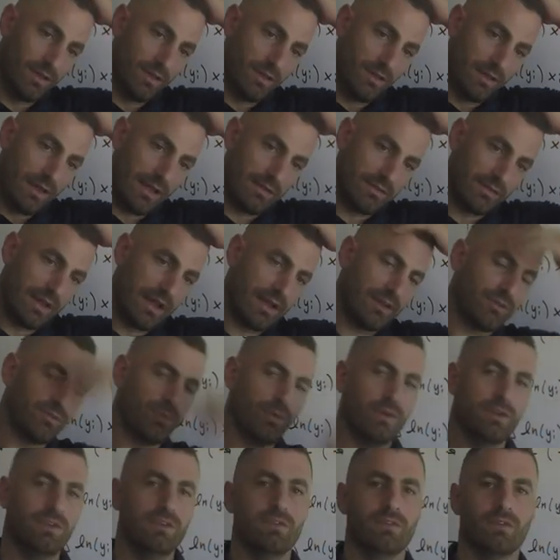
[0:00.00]
As an
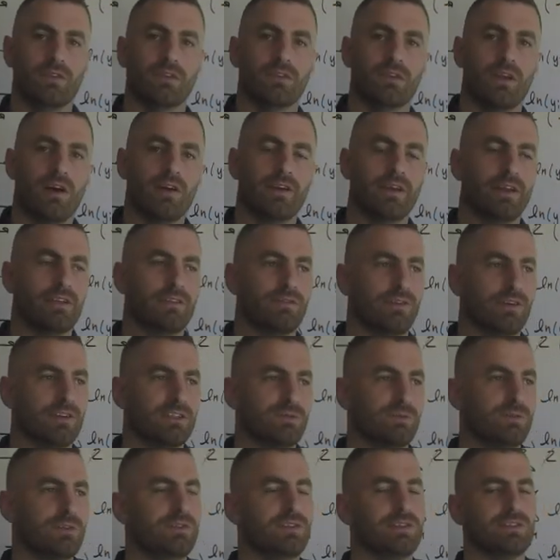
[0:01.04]
actuary, use the LOGEST function.
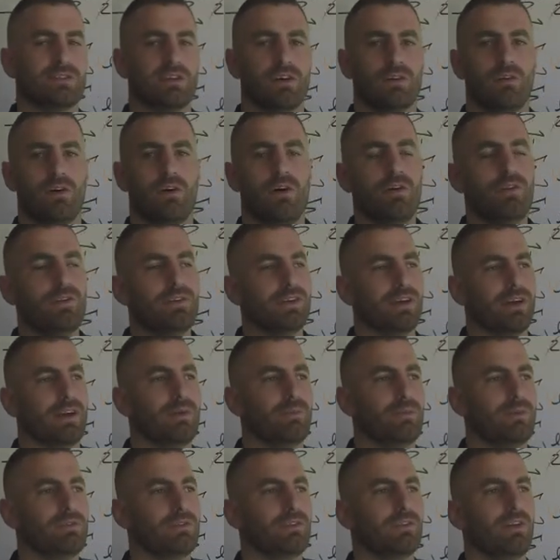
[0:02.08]
We use Excel all the time.
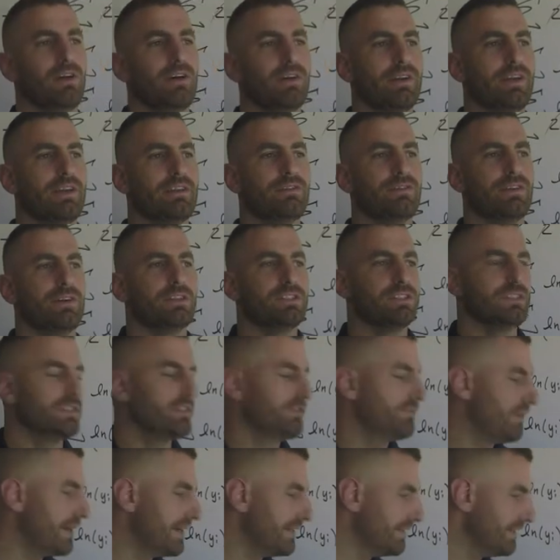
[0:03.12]
We use the LOGEST function to
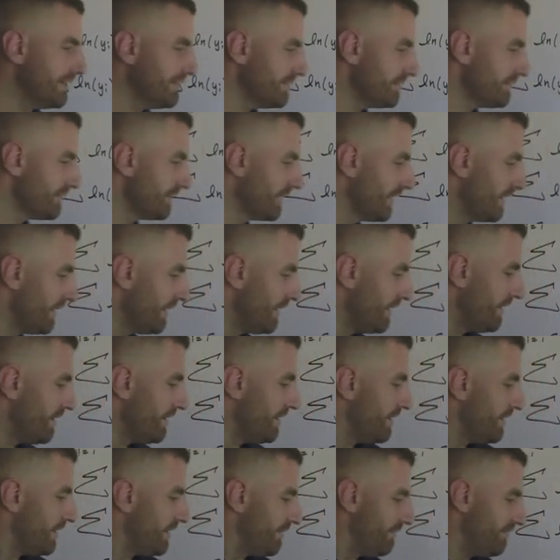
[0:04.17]
find this.
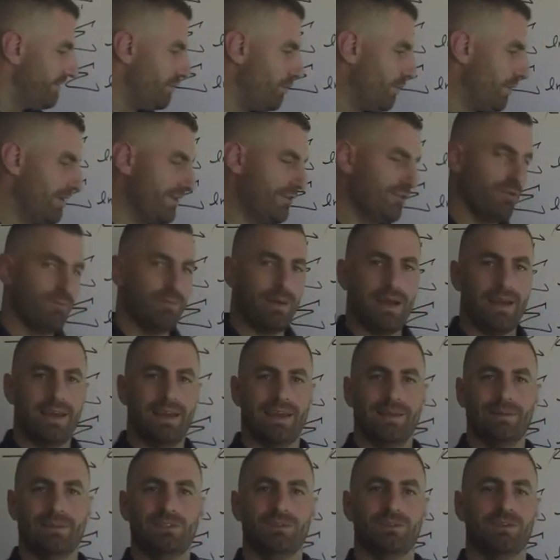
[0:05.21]
If you want to do it by
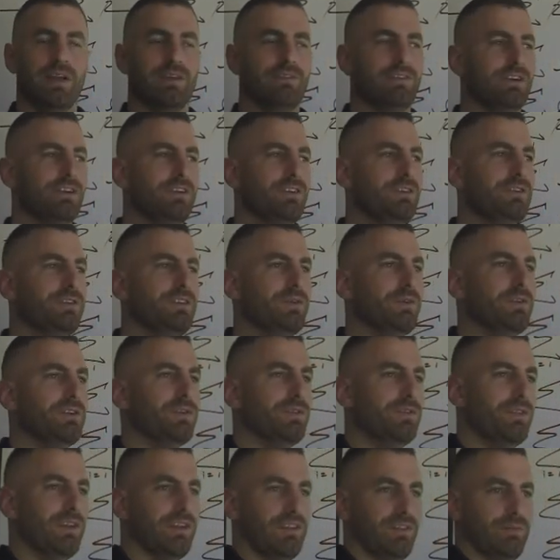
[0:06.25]
hand, which you never do, you would do
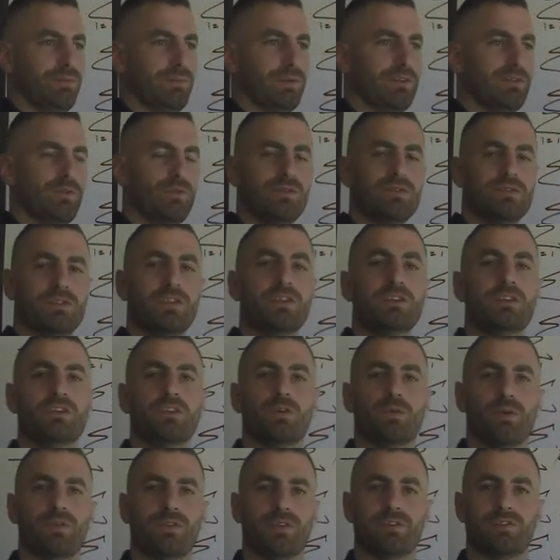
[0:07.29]
this. But it's always good to know
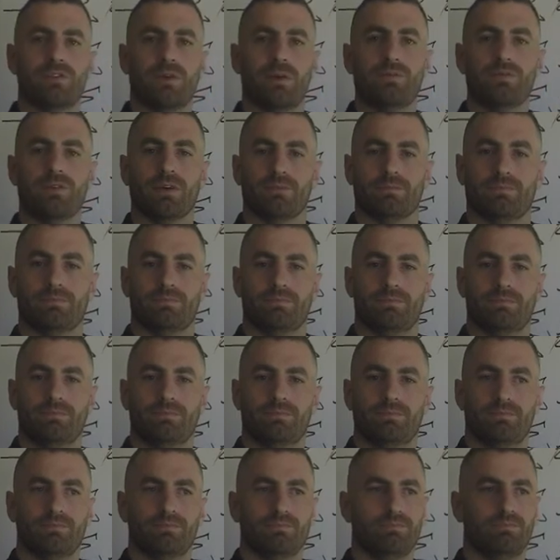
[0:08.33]
where things come from.
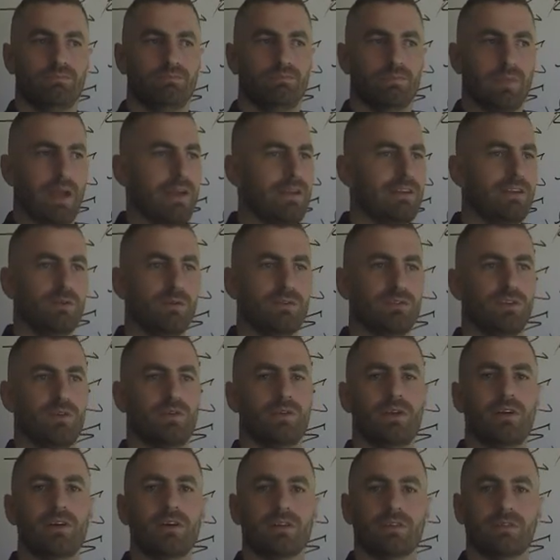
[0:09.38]
Now you know what's going
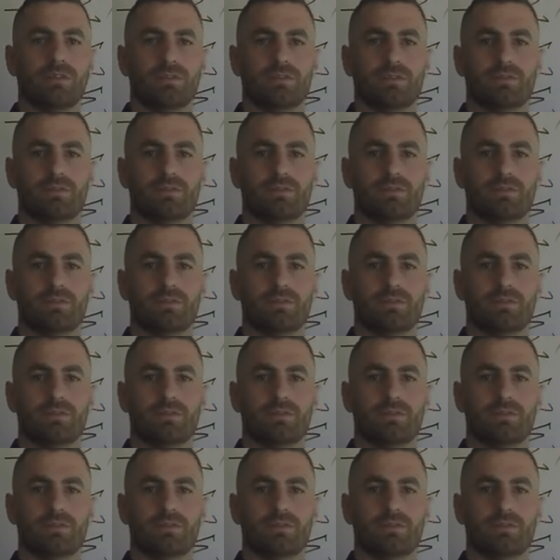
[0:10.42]
on.